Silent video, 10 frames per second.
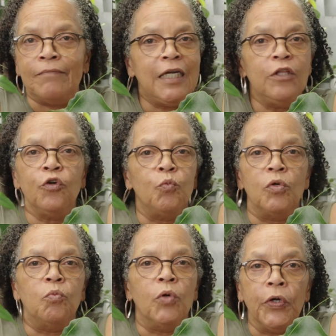Either
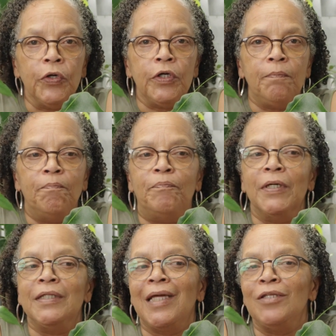will work,
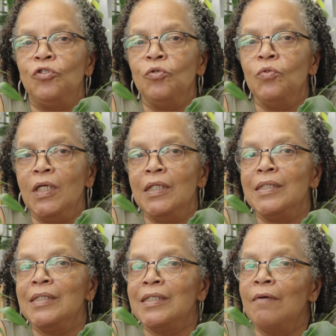but they do
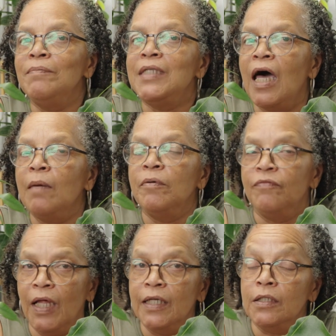need some type
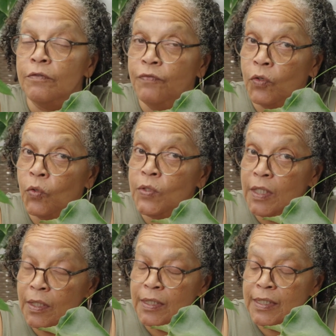of light to
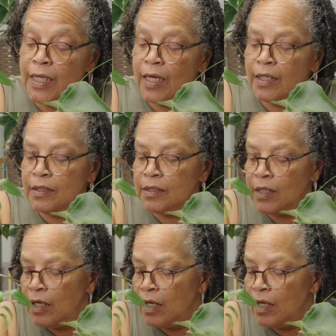photosynthesize.